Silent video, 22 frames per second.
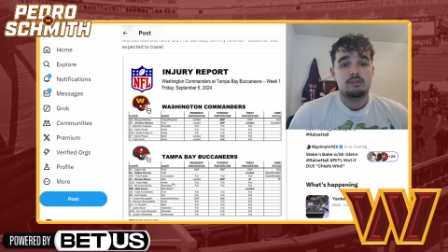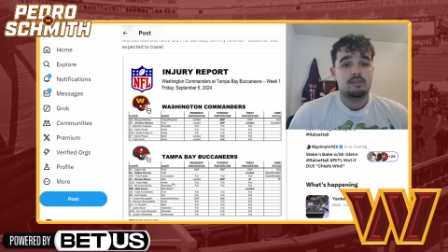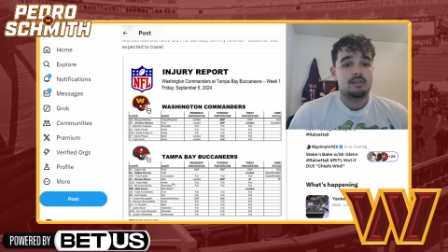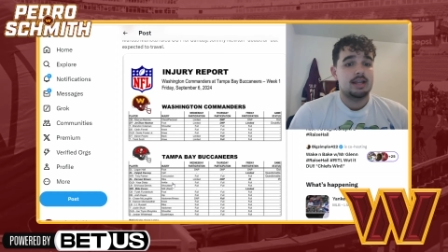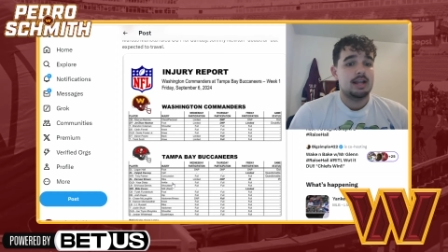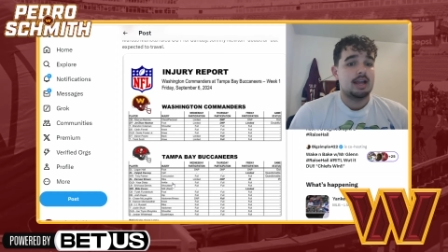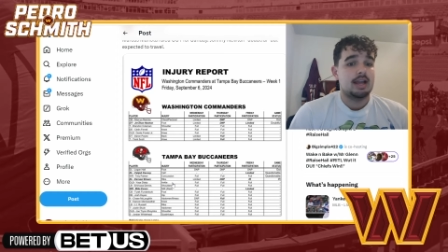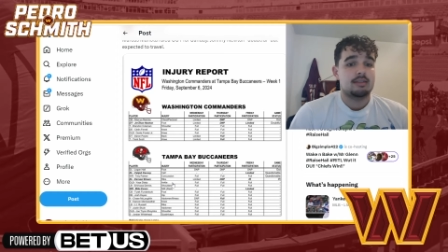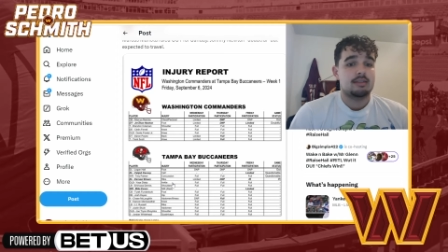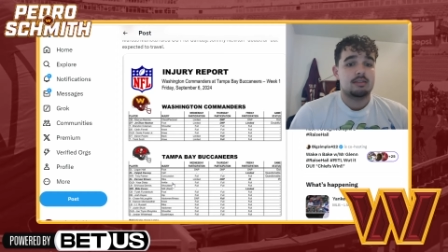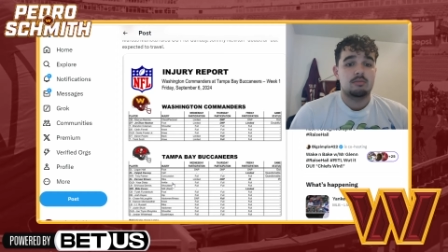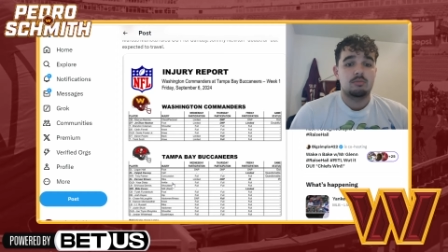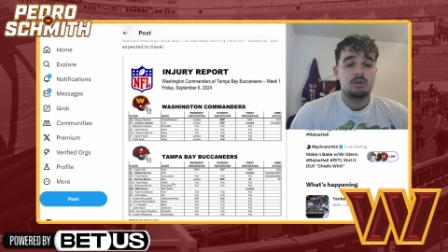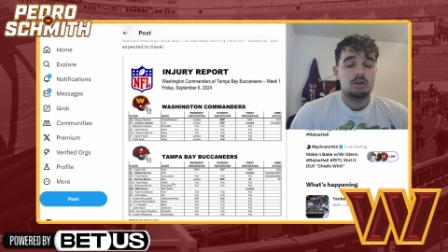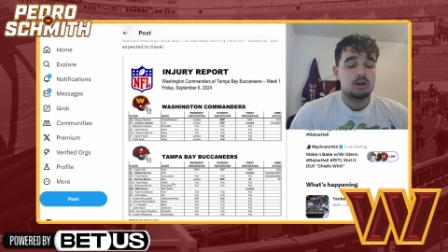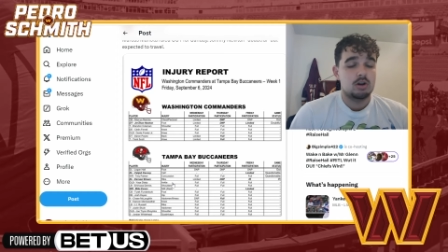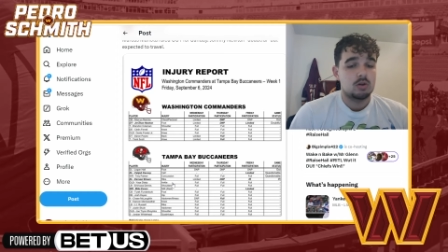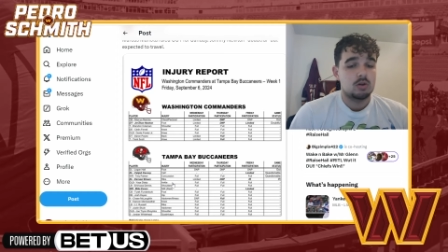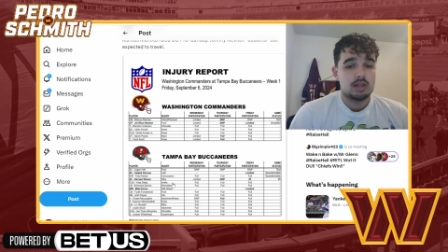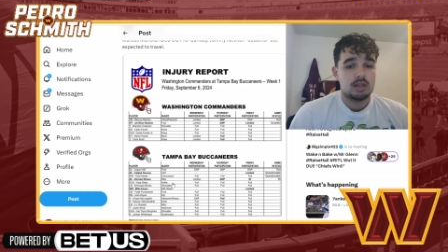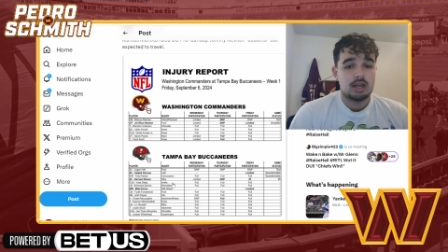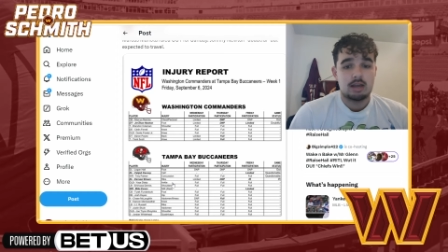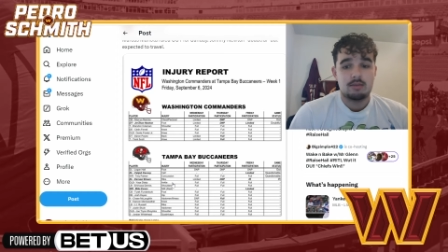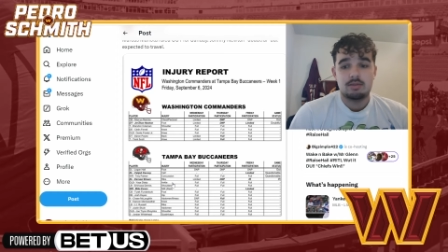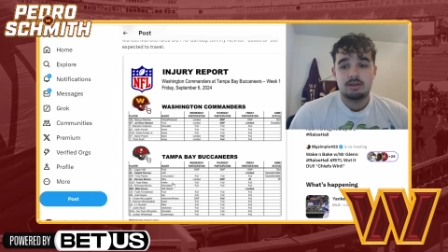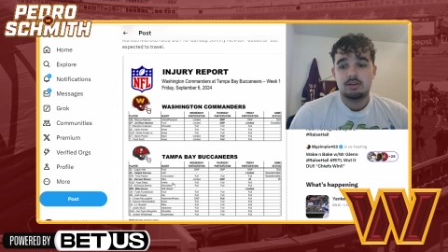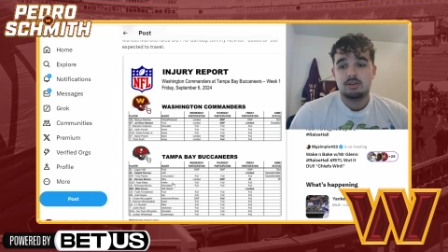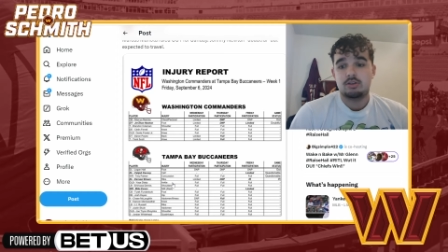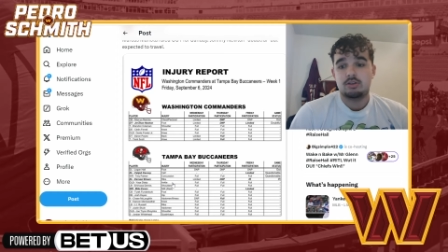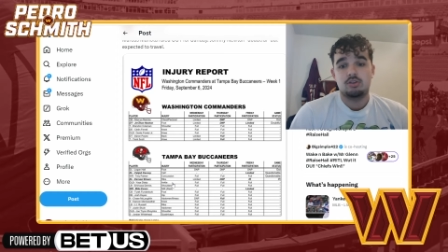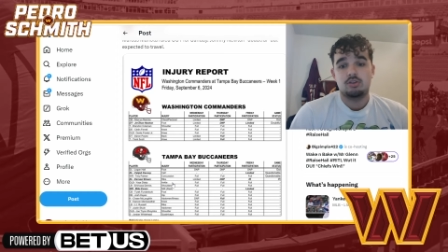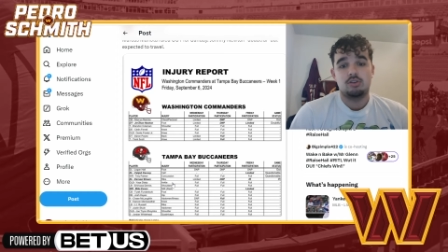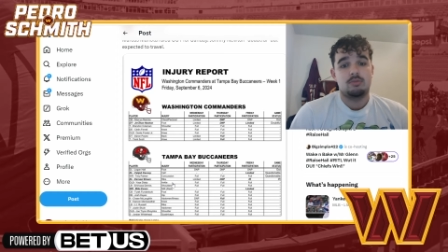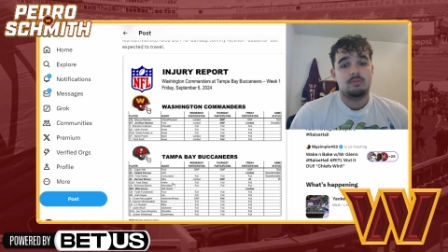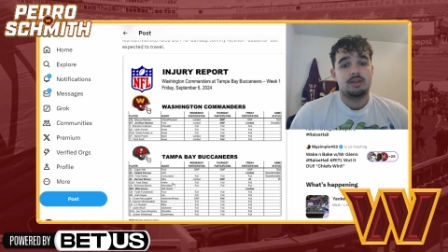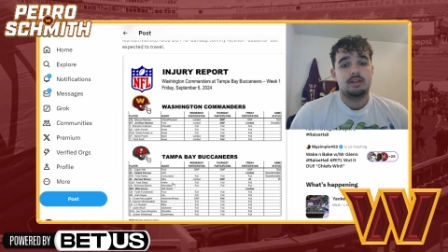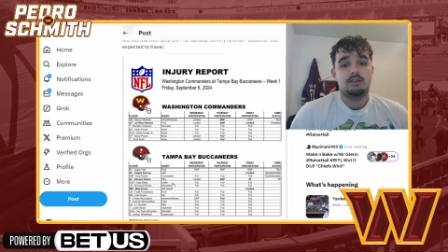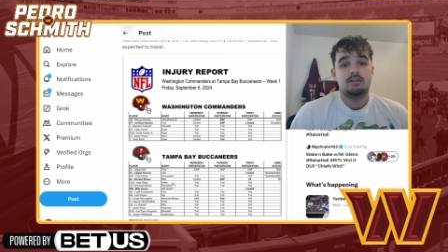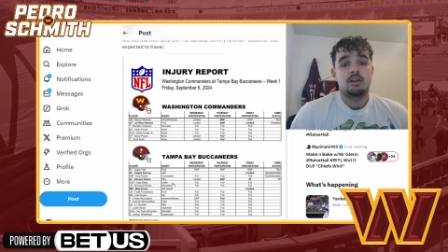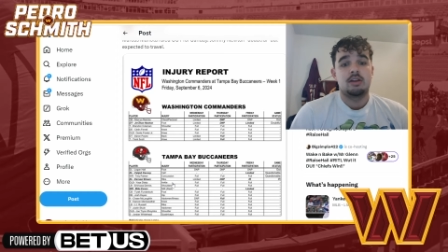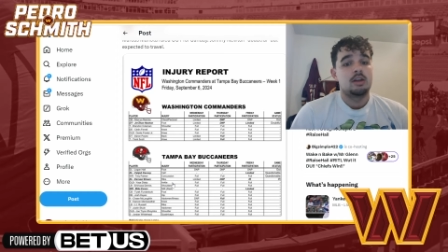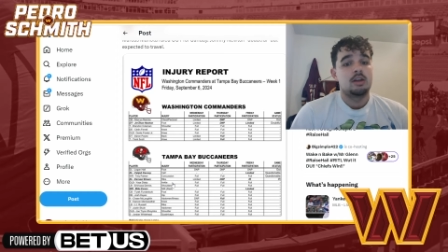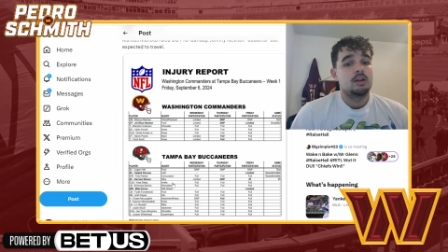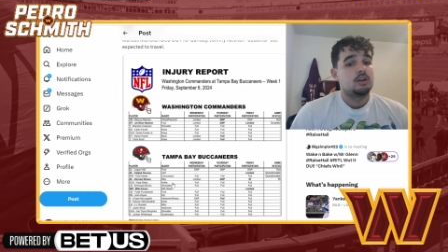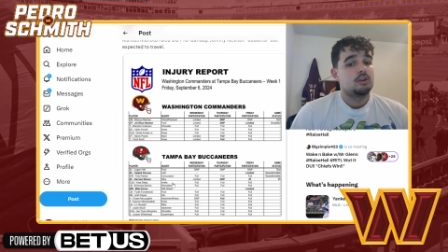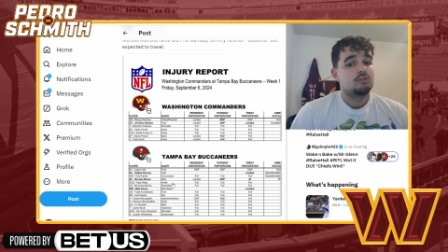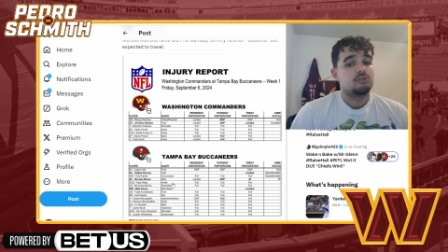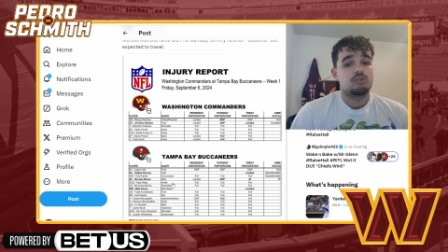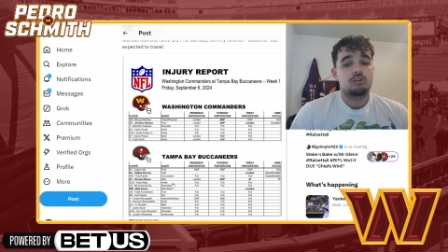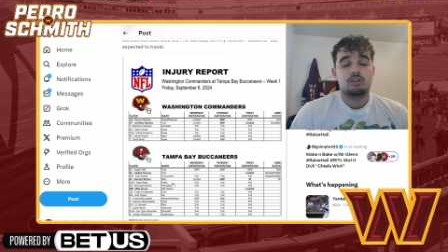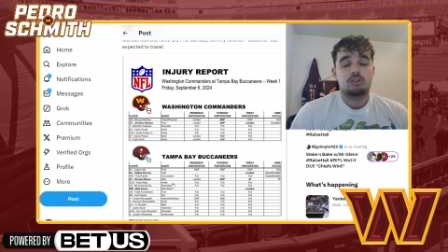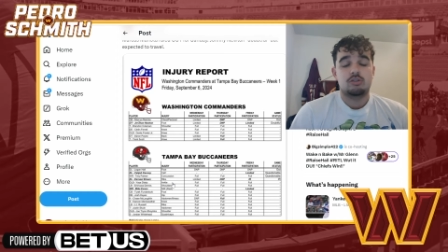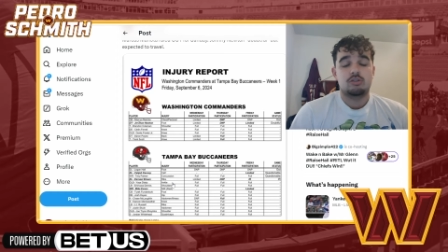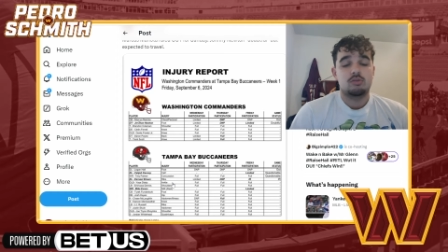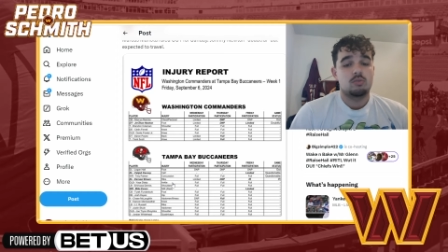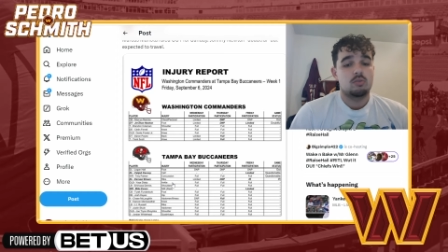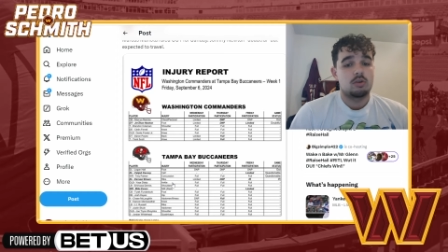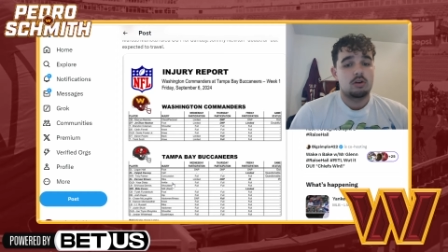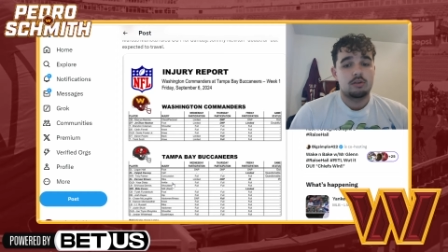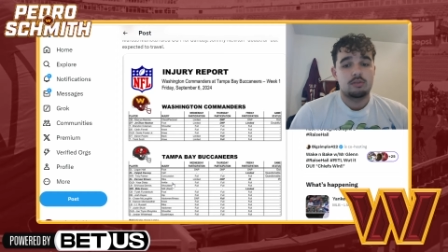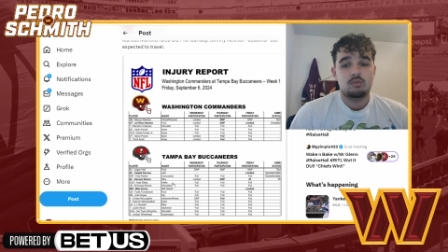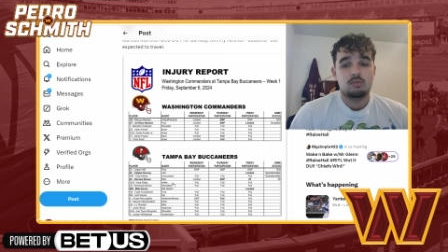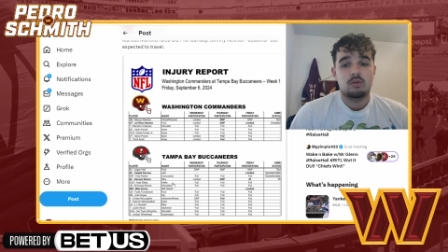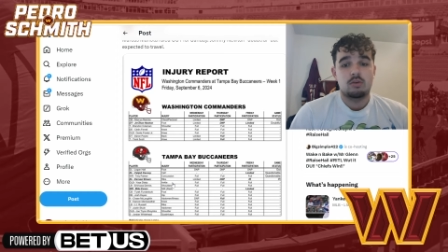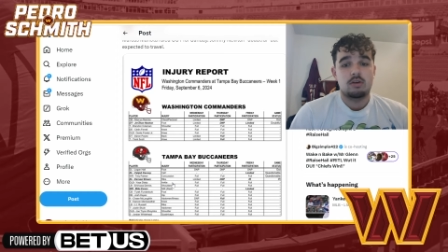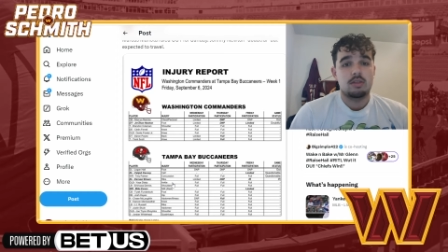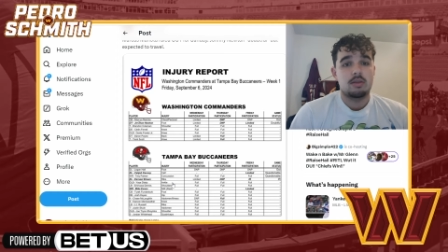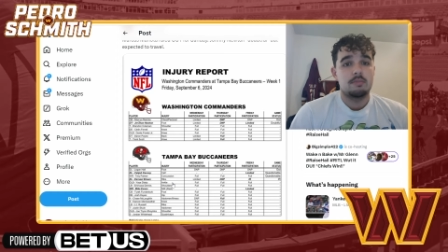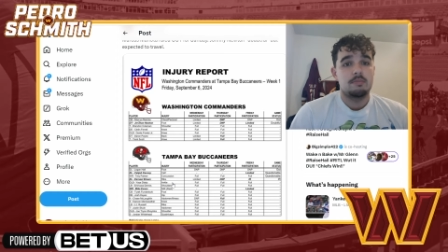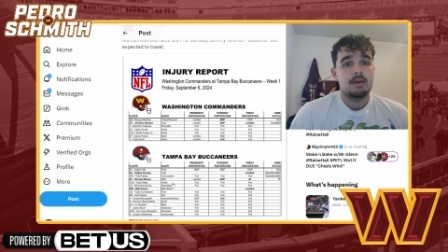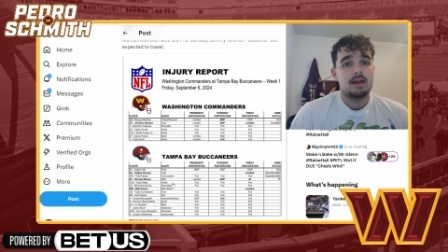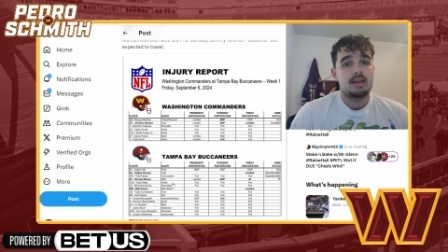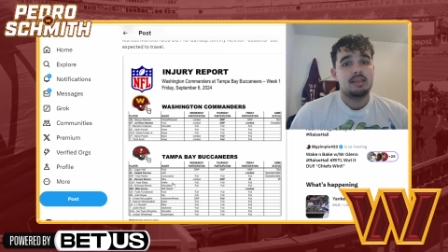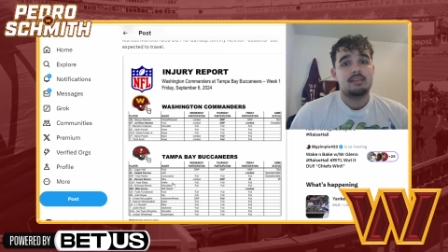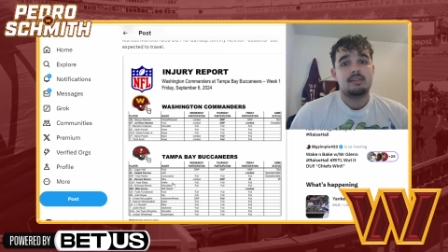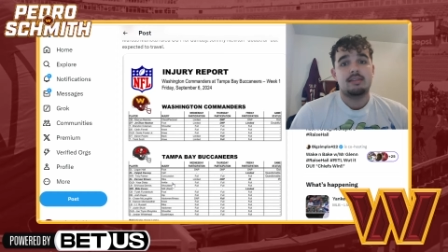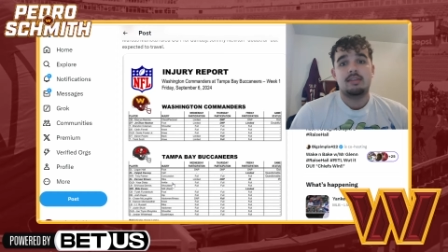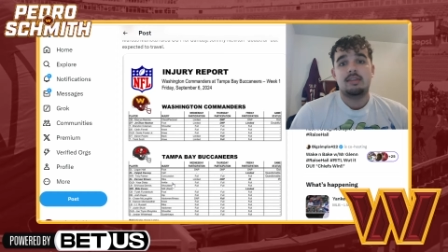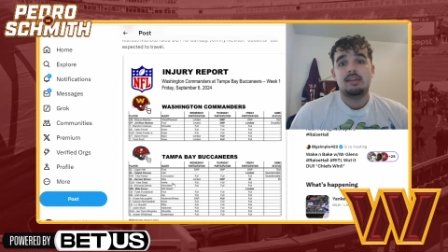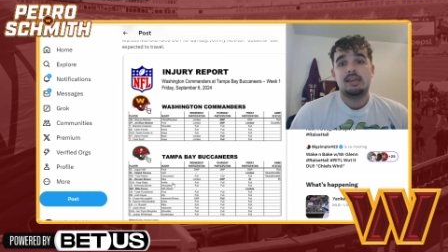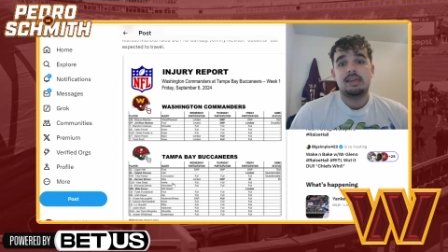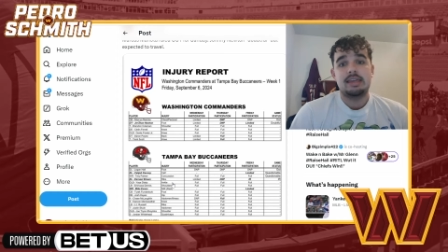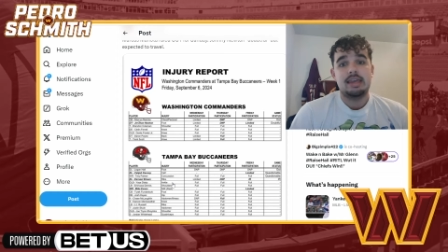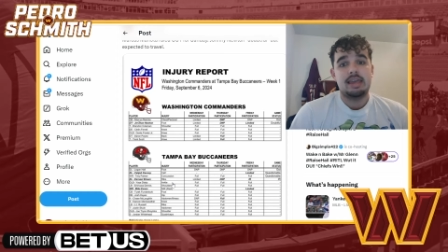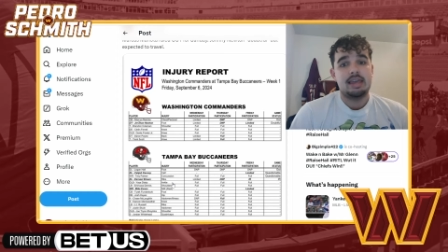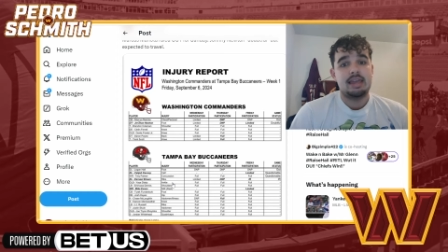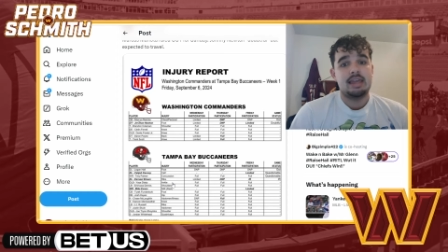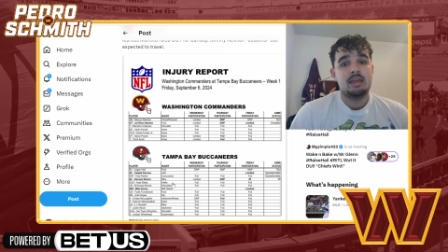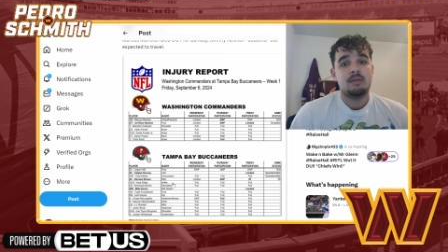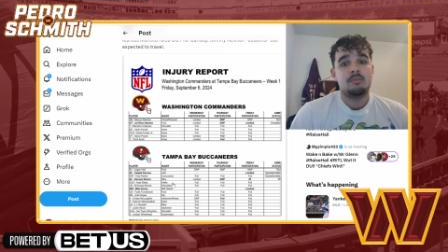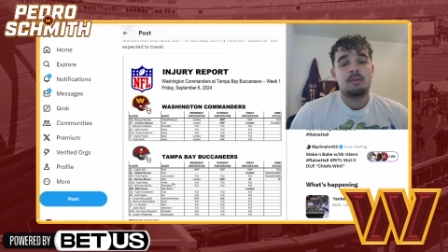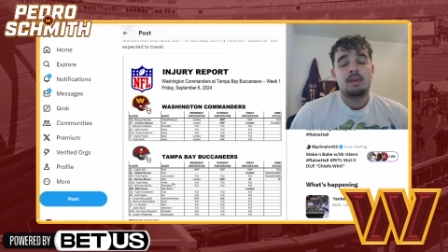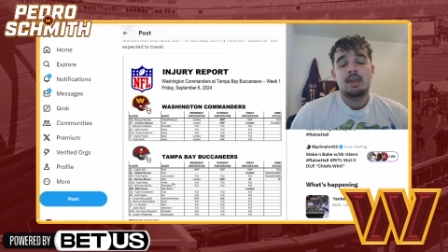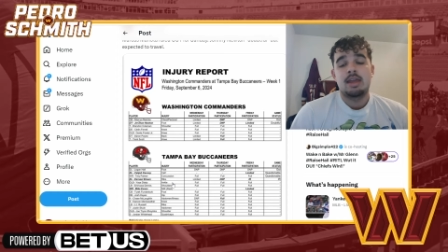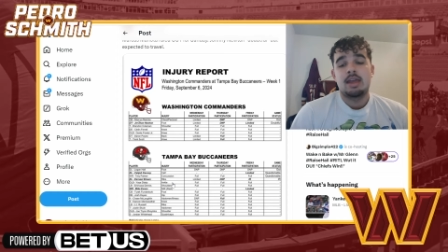They got some good old linemen too. I mean, Tristan Wirfs, one of the best in the game,